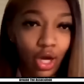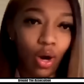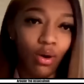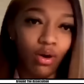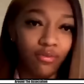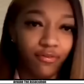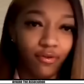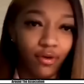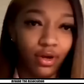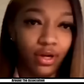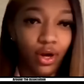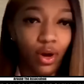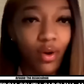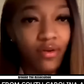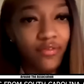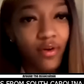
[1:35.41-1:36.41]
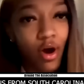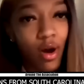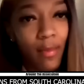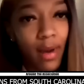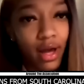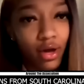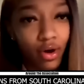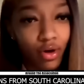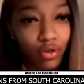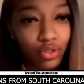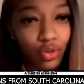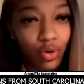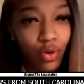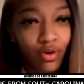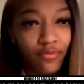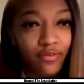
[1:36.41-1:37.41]
to have your best player
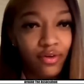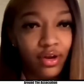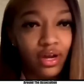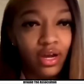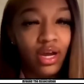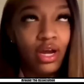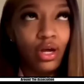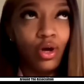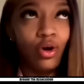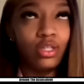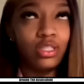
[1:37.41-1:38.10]
enforcing,